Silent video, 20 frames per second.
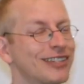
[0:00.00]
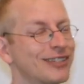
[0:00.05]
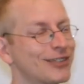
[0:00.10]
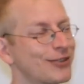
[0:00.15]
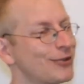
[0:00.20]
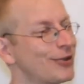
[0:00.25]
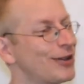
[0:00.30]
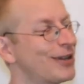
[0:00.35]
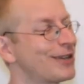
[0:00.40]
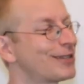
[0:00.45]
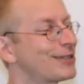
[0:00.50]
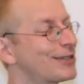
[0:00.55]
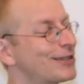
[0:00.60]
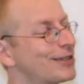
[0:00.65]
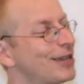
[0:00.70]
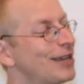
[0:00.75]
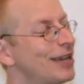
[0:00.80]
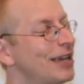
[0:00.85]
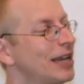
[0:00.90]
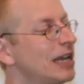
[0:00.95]
So
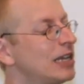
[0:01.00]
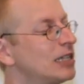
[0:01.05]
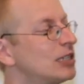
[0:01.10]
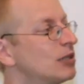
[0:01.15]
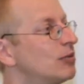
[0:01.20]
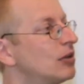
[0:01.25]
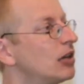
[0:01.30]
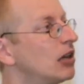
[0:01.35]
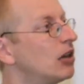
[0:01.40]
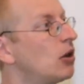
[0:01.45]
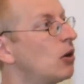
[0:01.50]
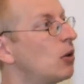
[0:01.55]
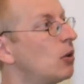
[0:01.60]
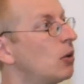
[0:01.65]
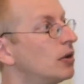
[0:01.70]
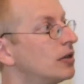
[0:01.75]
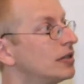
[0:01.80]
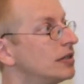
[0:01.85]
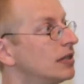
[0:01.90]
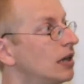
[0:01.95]
it's a bit low,